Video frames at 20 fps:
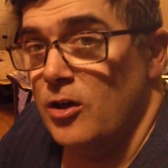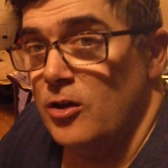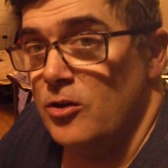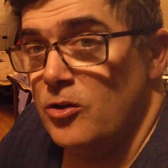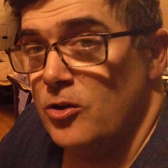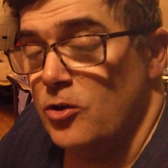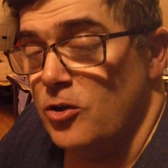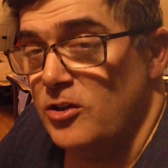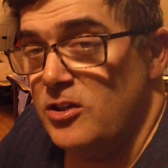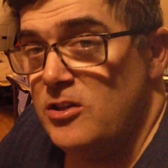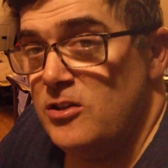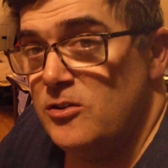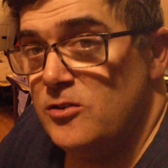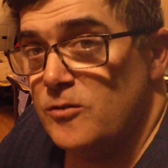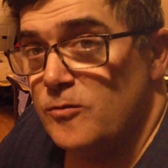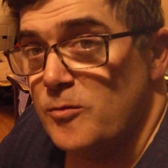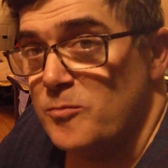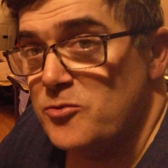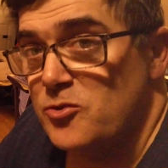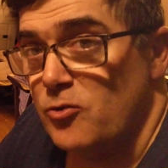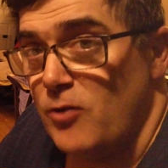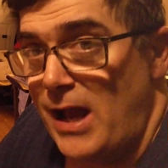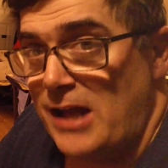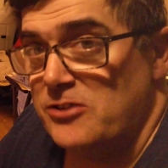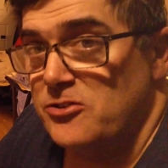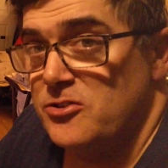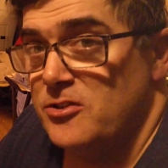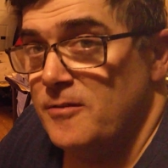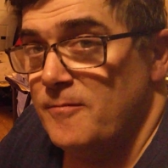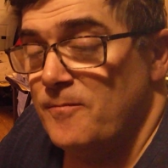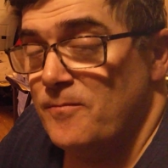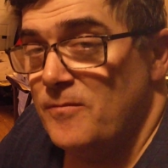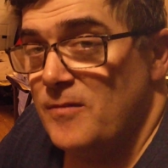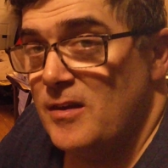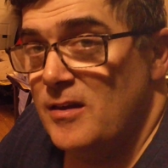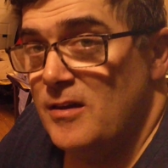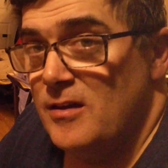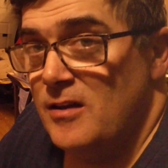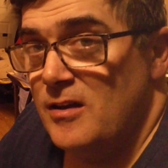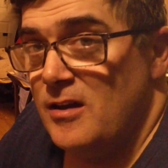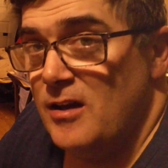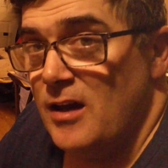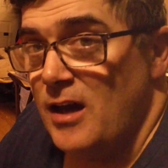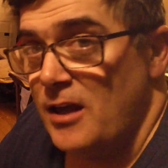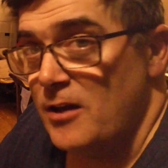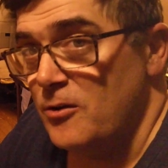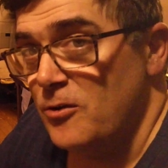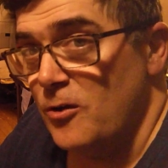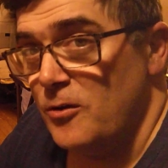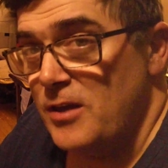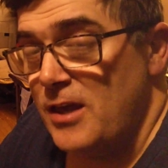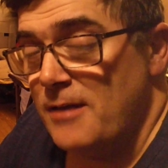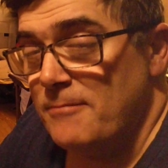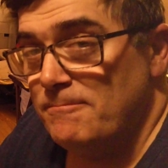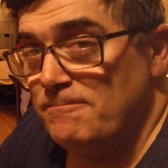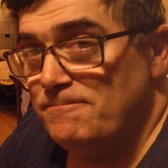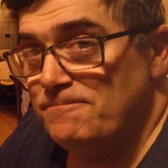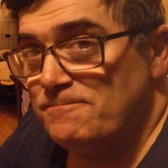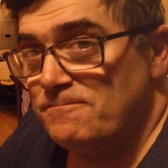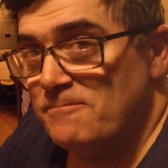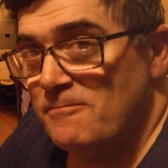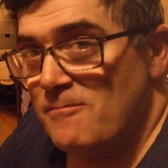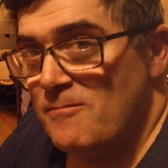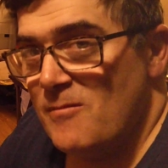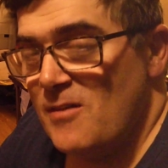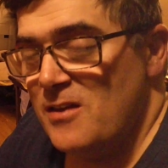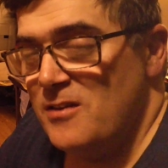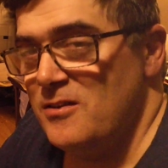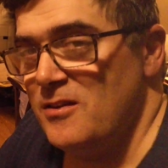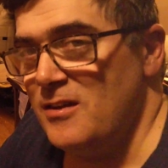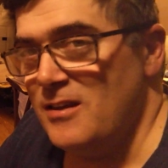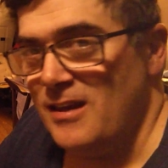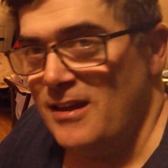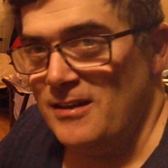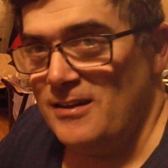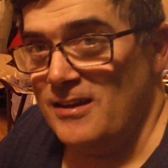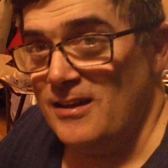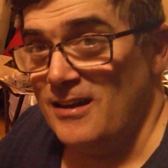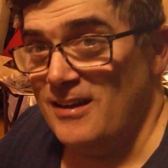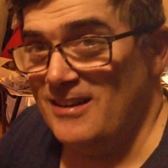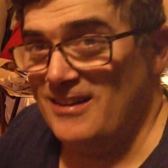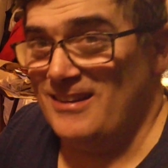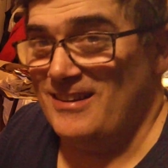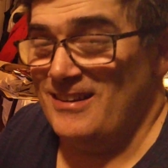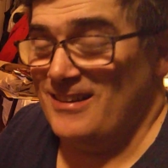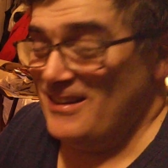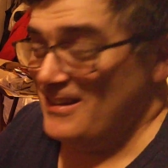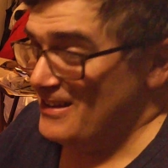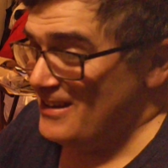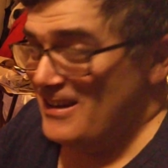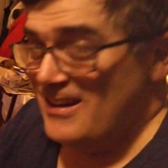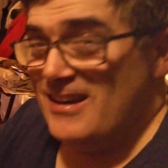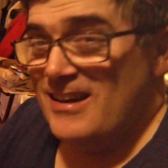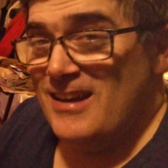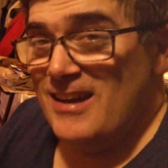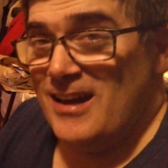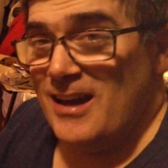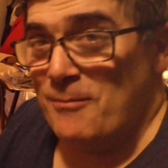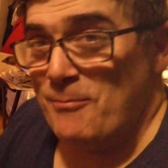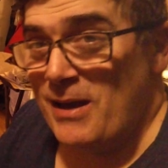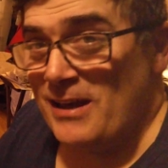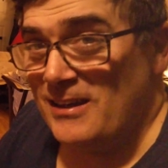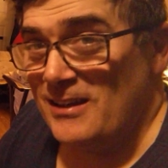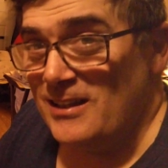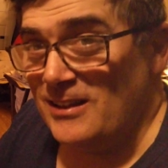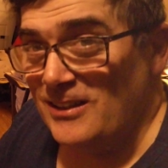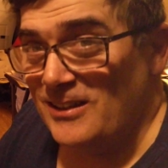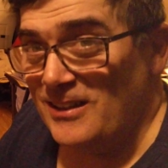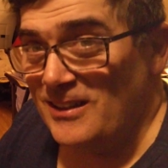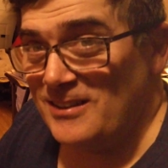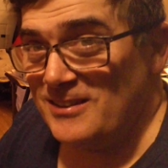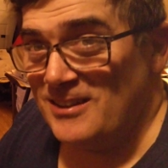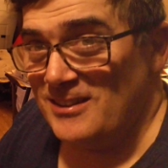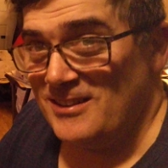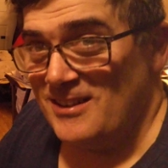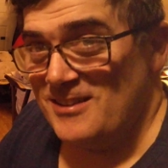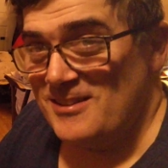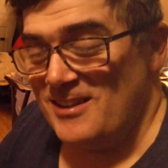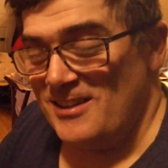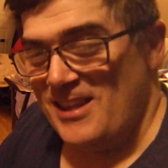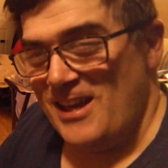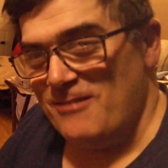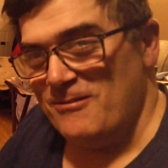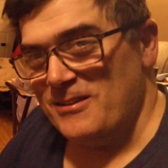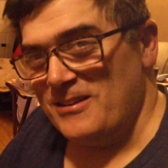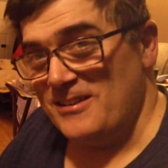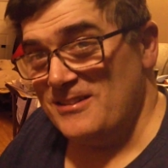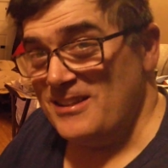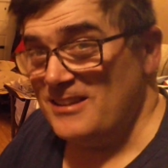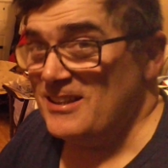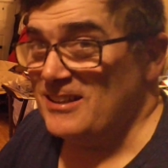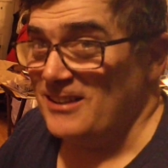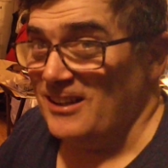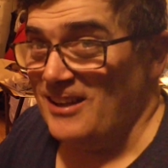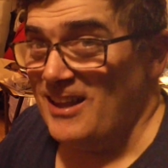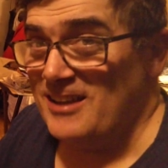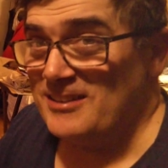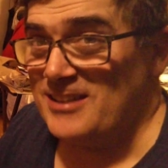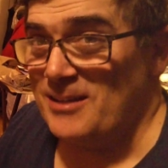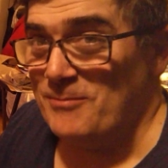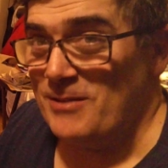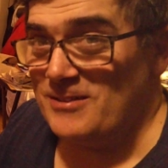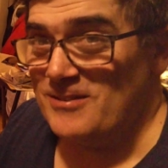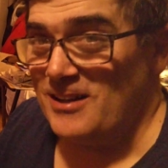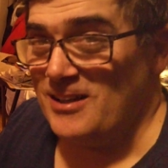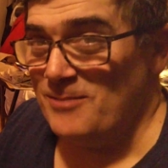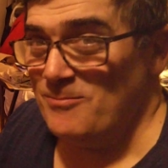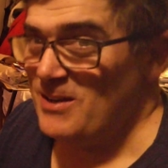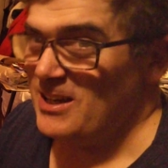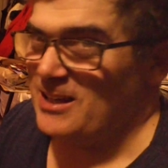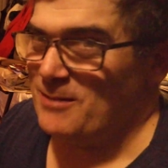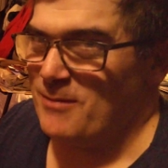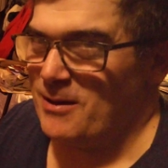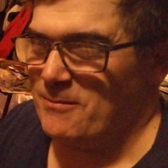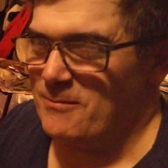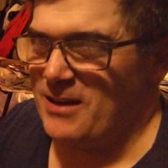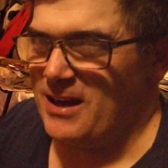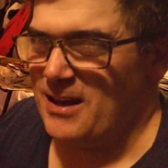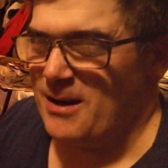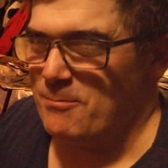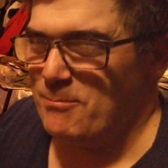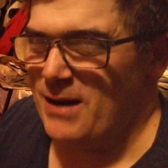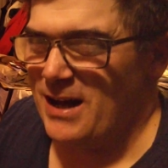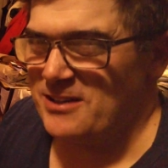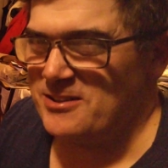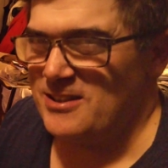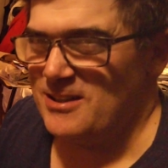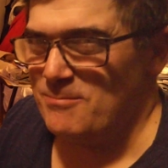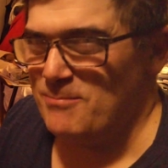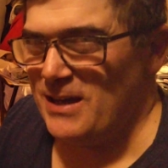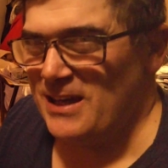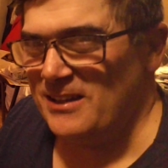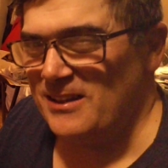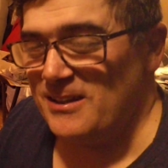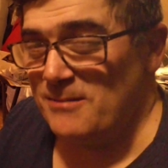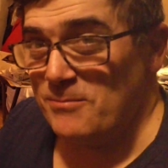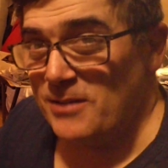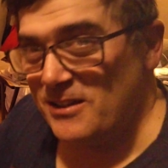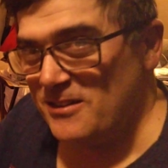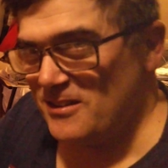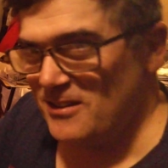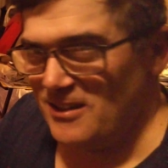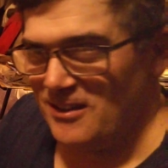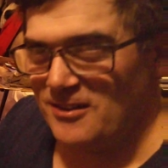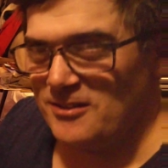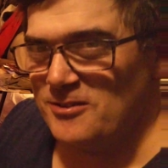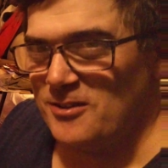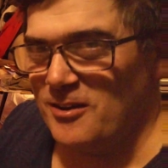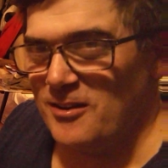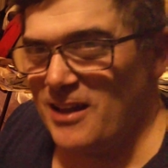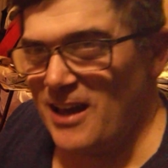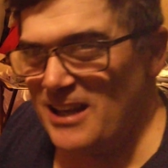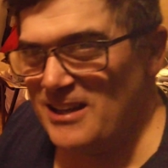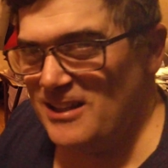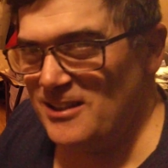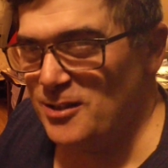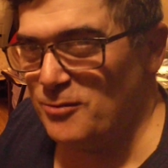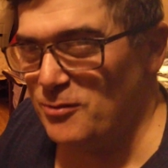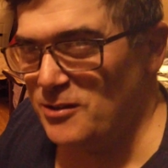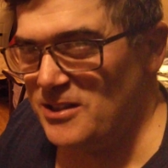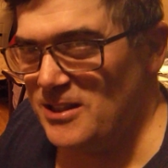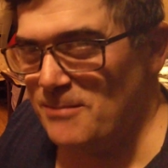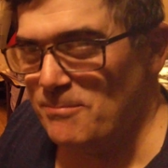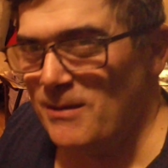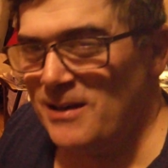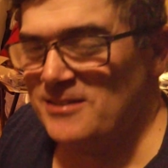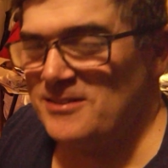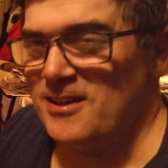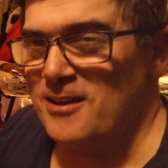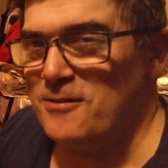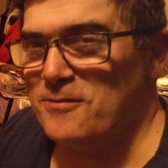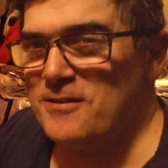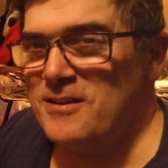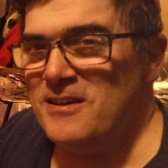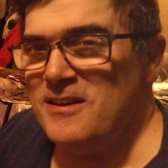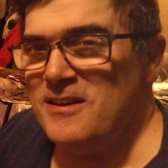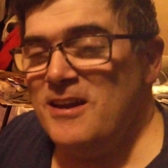cookies from scratch. I don't know yet, and might get a little assistance on that one because I think the last time I tried to make them, I kind of botched it badly. But so I need to redeem myself.